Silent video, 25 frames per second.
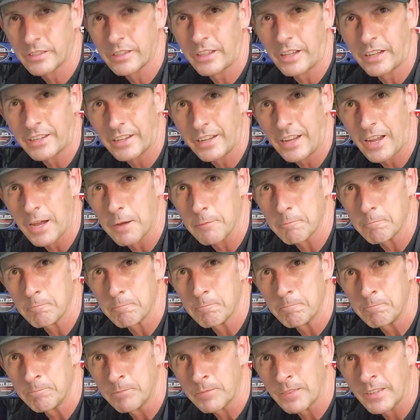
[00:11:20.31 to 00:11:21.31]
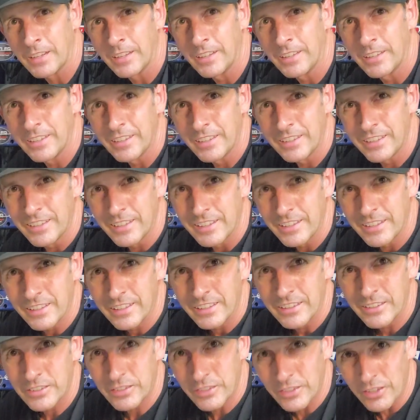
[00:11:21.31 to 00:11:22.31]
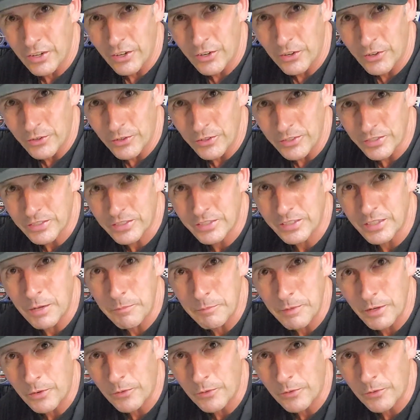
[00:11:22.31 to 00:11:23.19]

that gap. So Summit